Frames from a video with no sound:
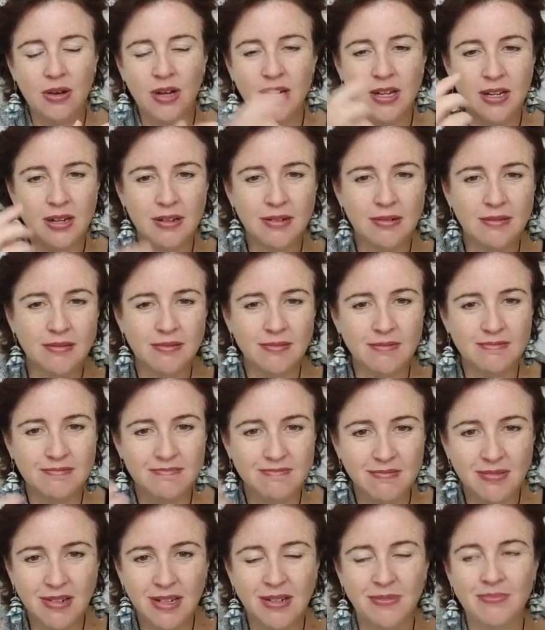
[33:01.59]
It
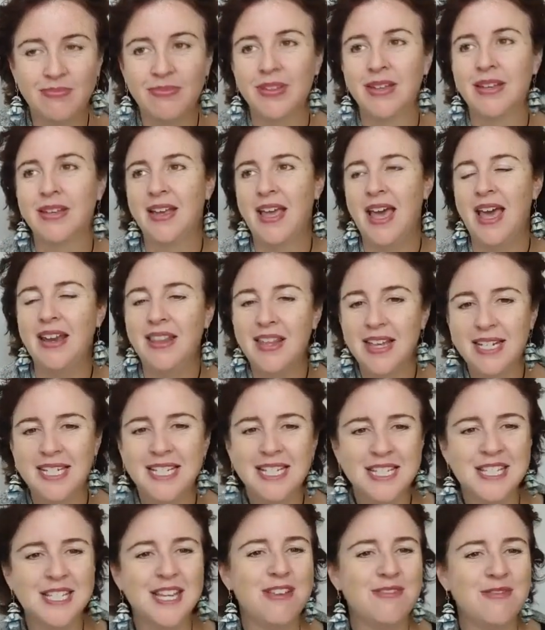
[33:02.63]
and that
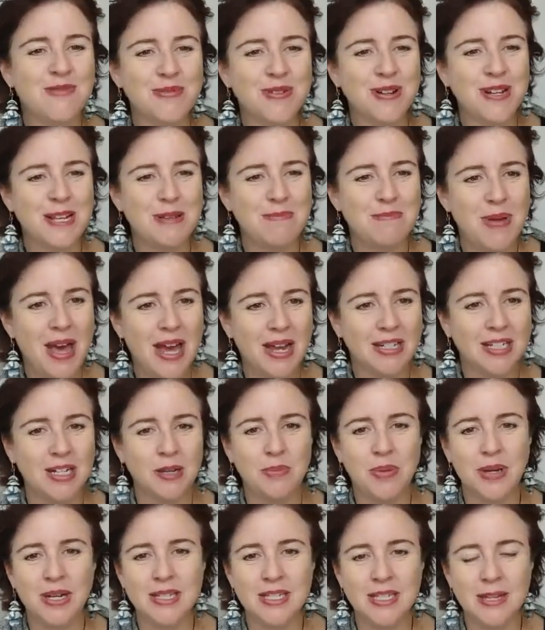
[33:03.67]
doesn't even really matter,
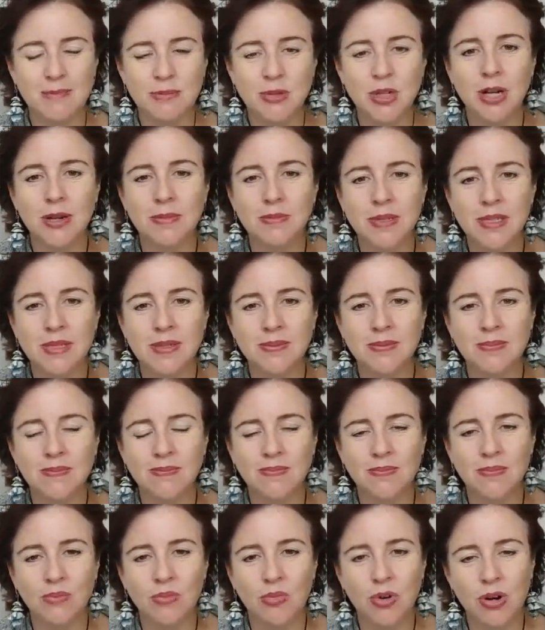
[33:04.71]
but sometimes
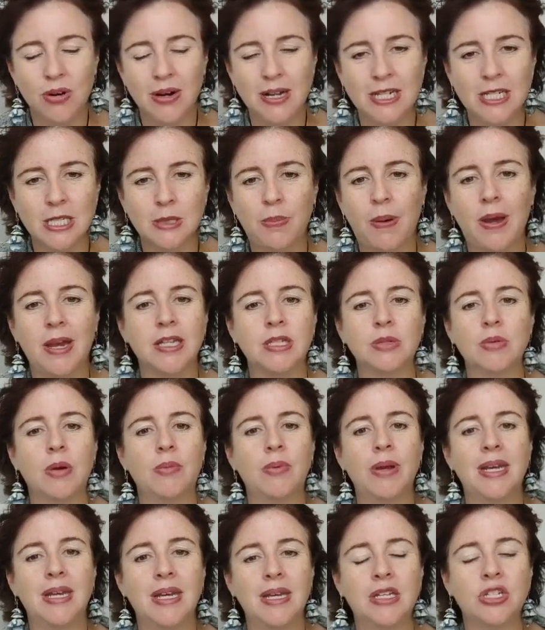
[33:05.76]
we're in a space where
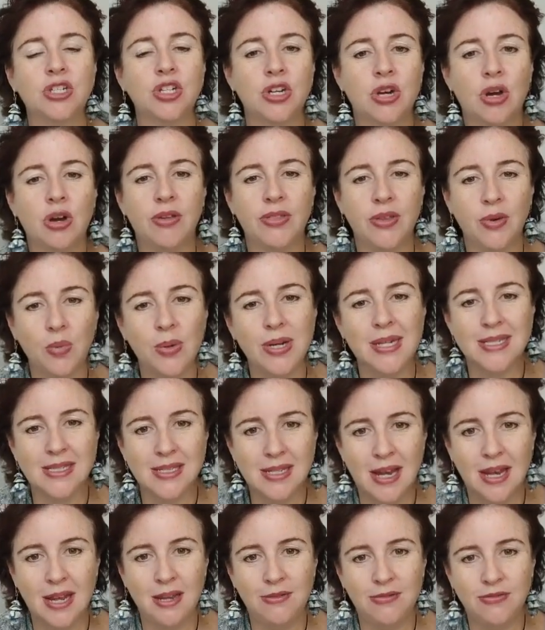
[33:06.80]
we need to know that we're
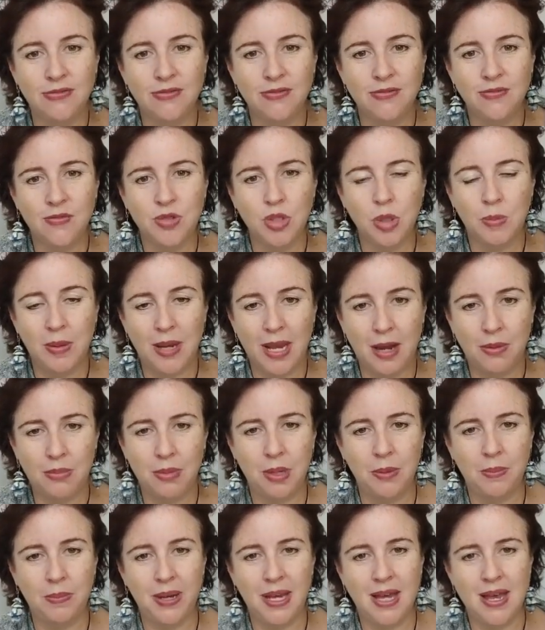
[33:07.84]
safe to be able to
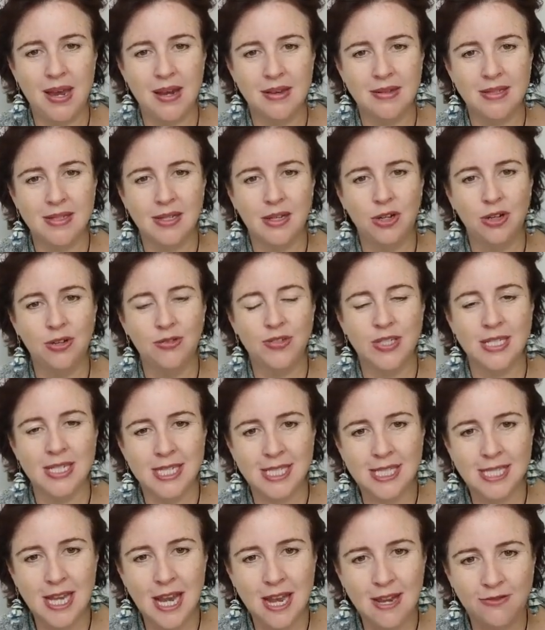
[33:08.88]
be ourselves and
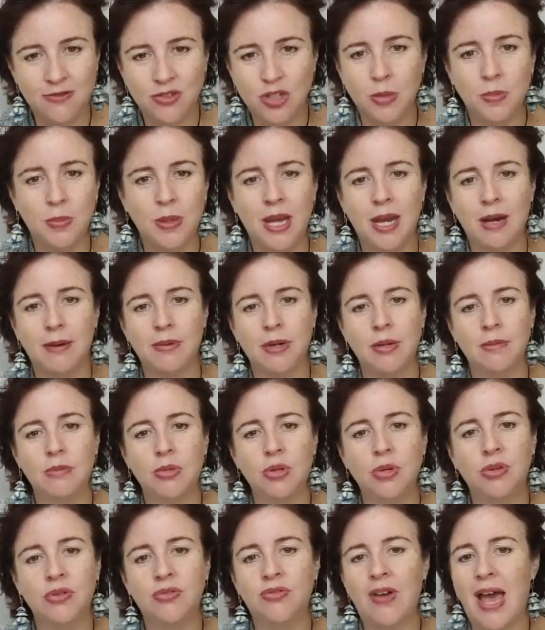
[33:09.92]
safe to be able to
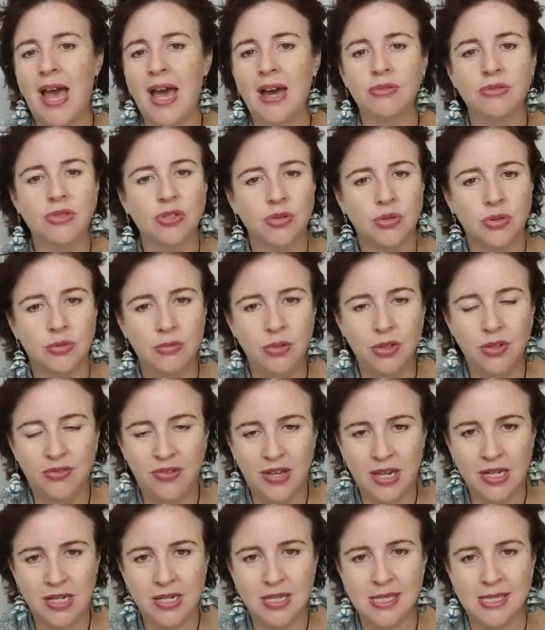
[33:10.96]
move out or move
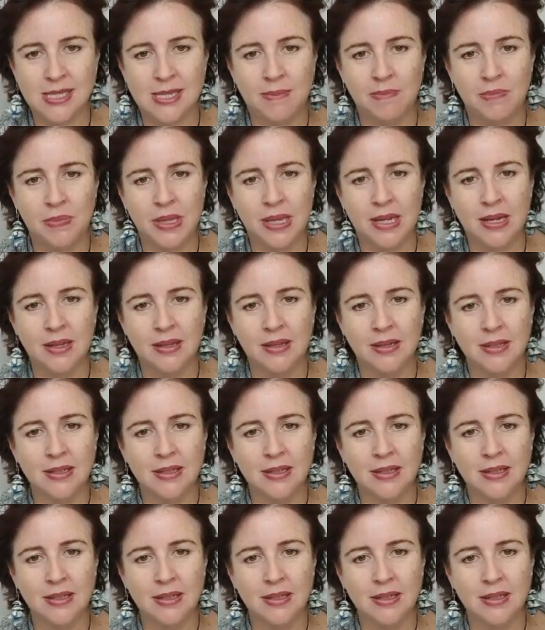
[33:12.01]
into something.